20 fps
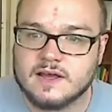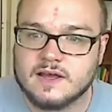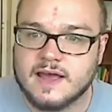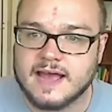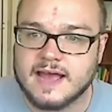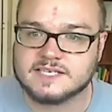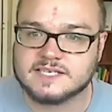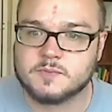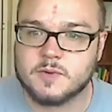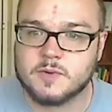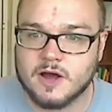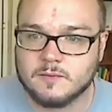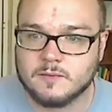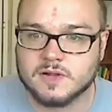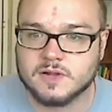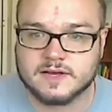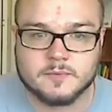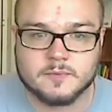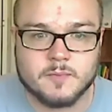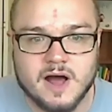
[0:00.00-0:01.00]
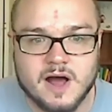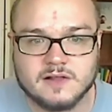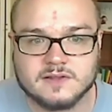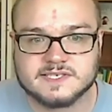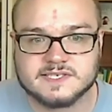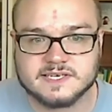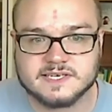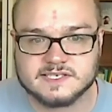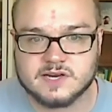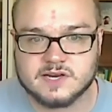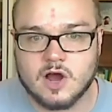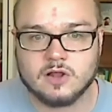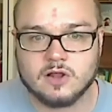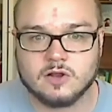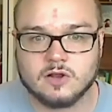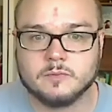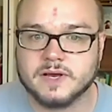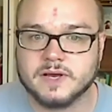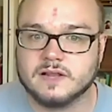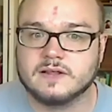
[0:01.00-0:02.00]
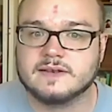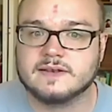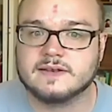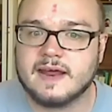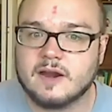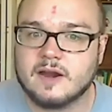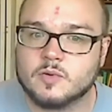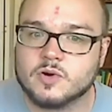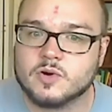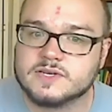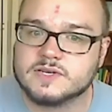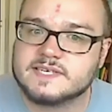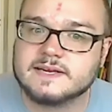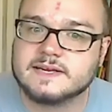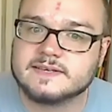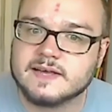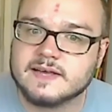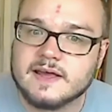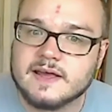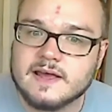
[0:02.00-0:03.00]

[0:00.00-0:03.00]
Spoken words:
As public policy scholar Bill Adair puts it,